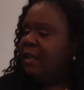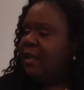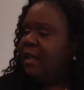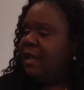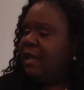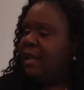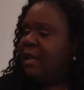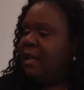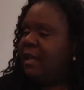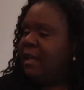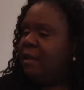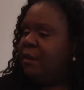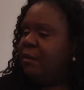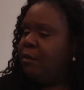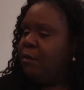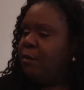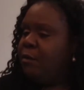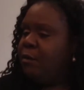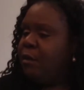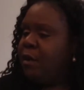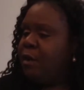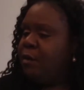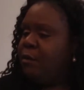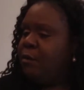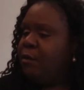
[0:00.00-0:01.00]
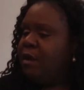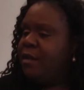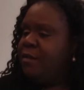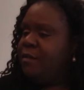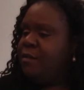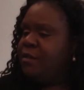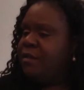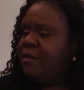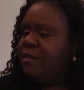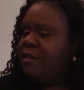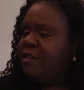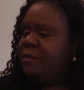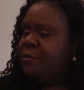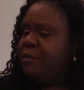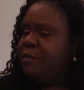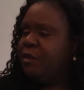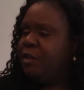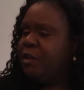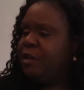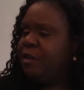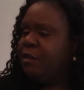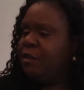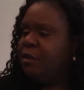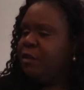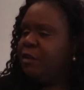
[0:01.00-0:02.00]
And what it was this
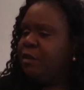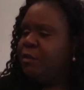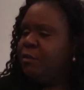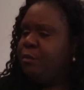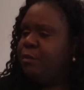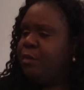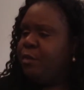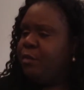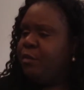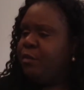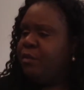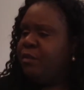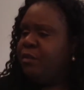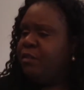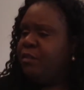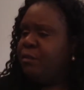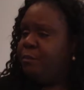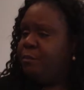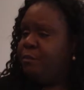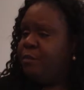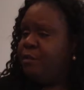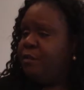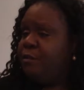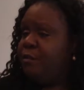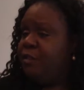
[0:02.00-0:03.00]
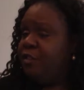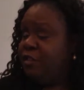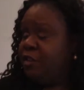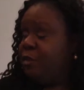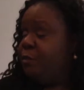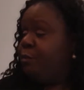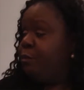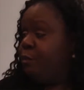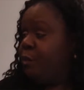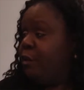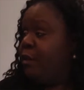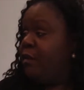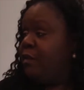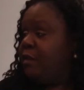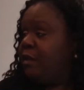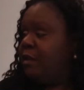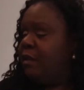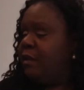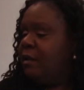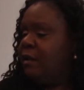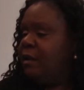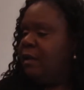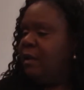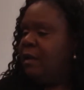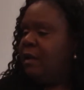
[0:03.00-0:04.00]
particular composer, this musician
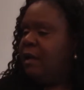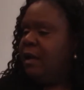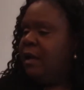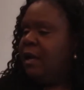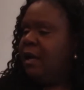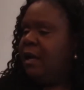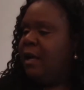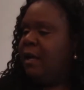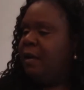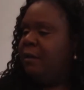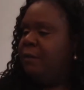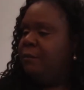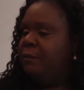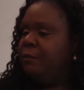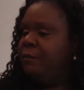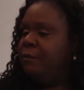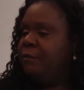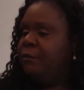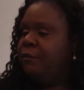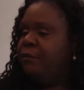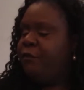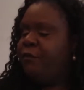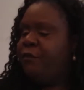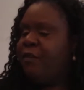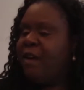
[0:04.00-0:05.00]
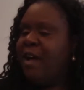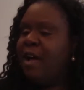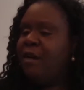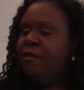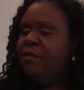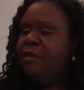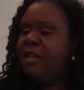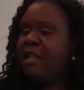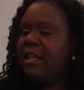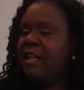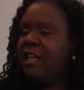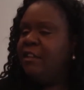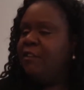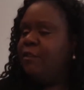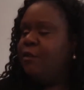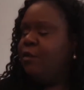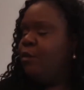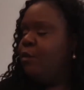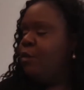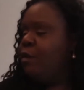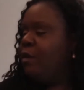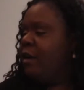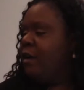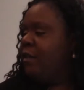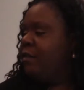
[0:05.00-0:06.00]
person, found kids who
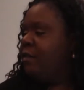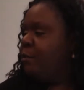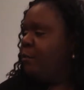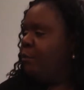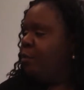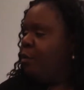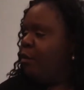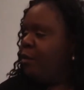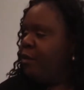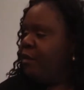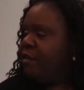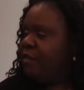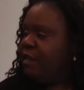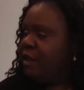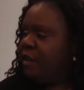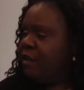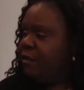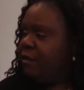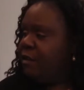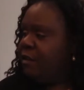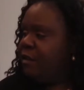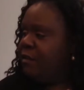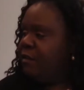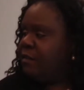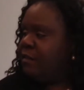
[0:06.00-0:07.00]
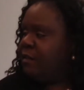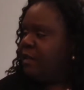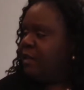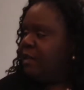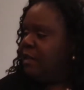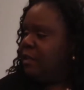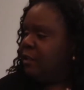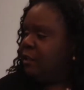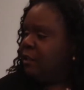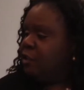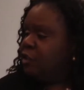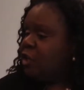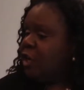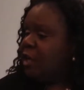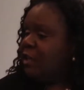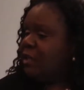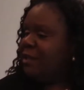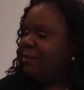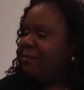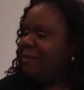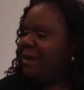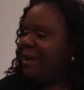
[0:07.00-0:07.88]
were in the poorest areas, taught them